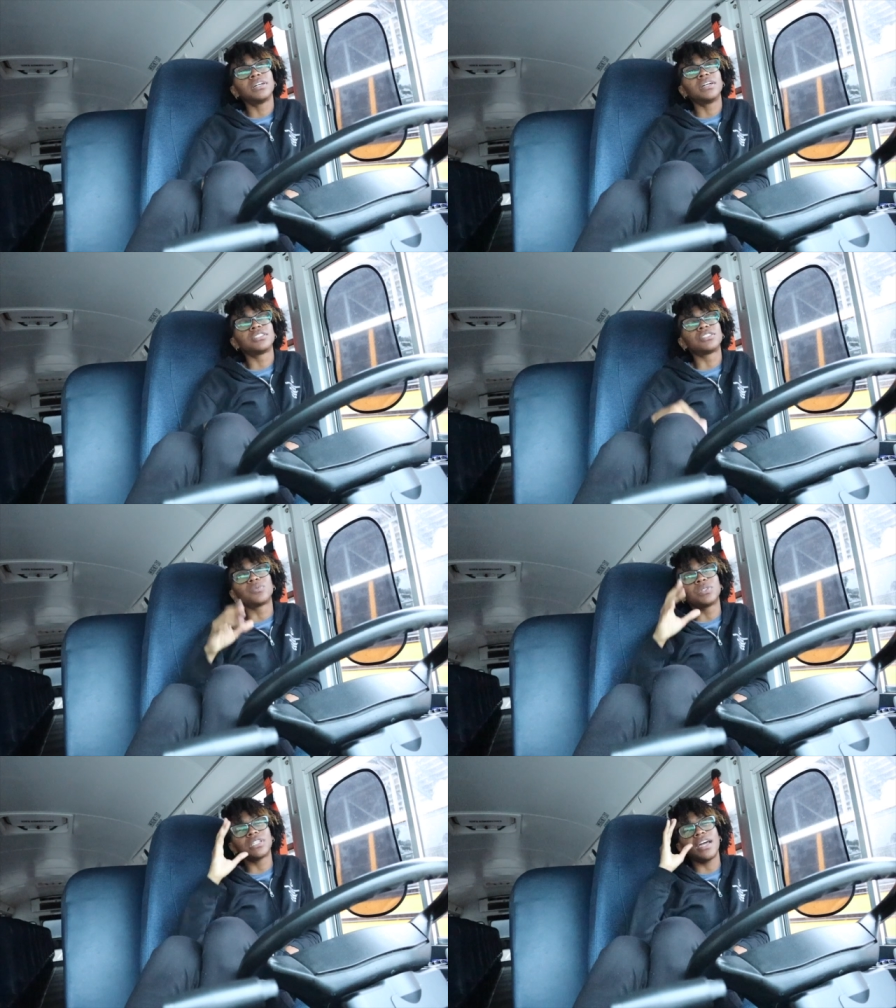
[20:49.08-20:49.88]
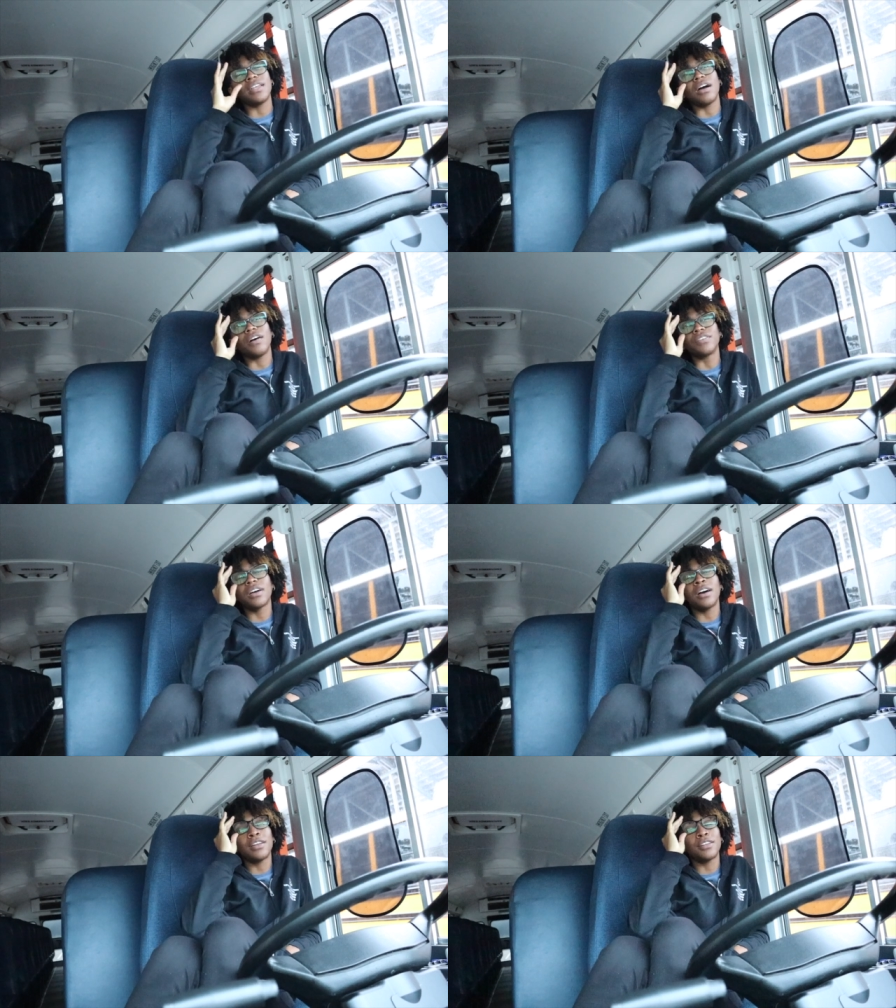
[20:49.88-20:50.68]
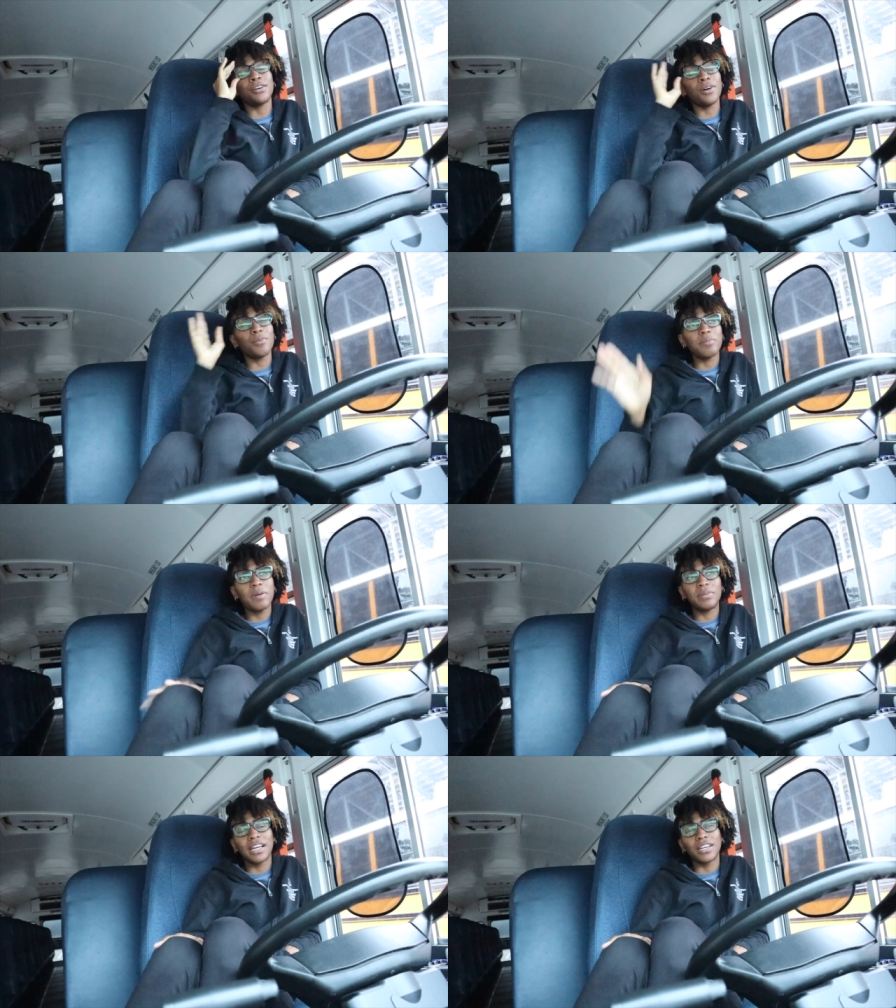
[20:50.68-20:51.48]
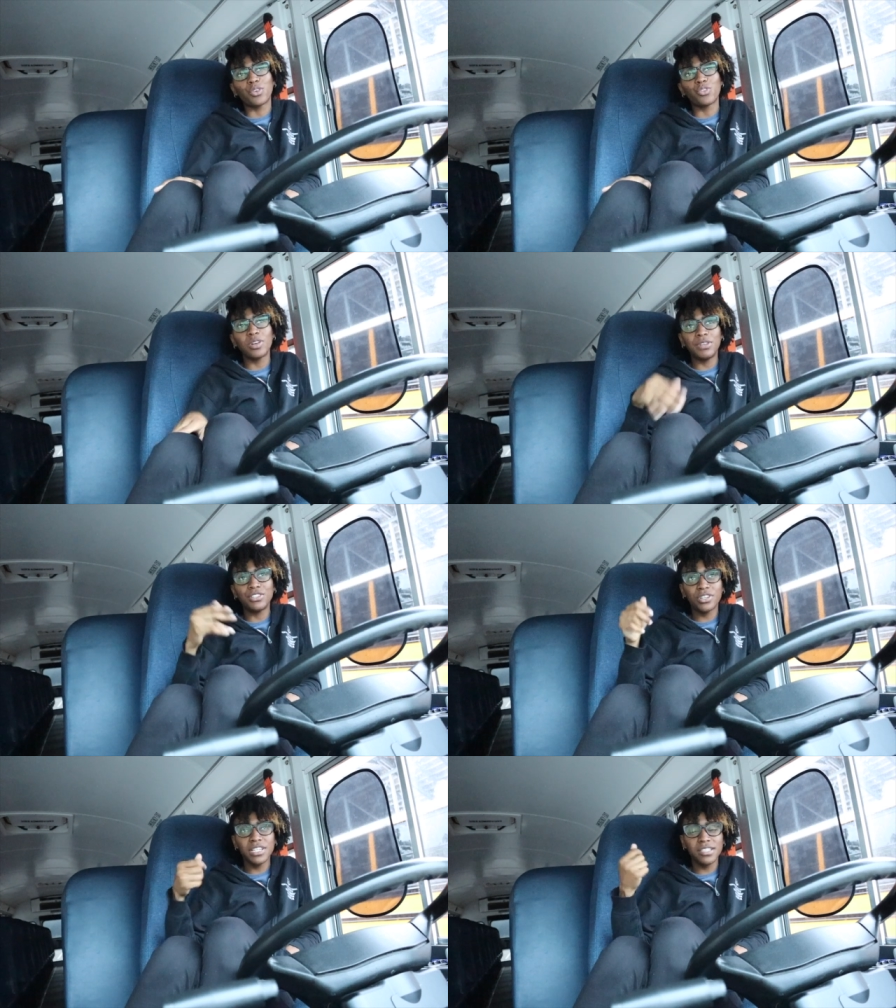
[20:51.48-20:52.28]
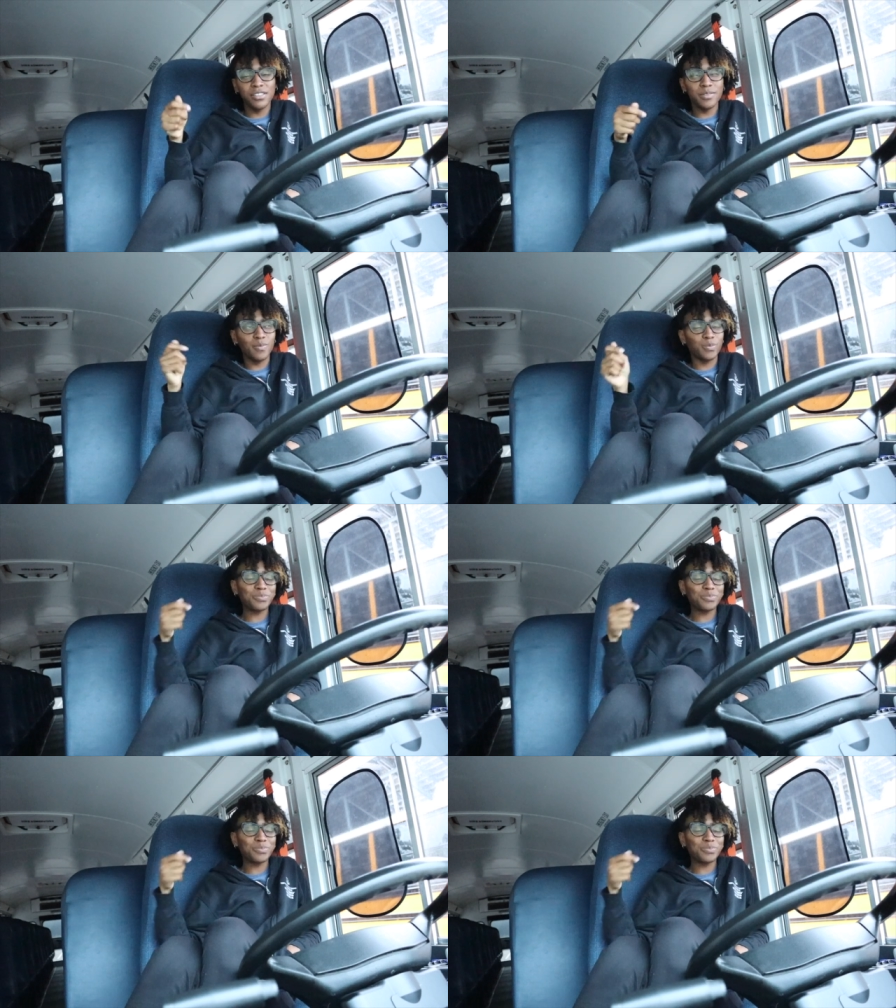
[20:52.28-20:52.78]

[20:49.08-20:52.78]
I just wish I had an avocado. I would have made like a creamy dressing.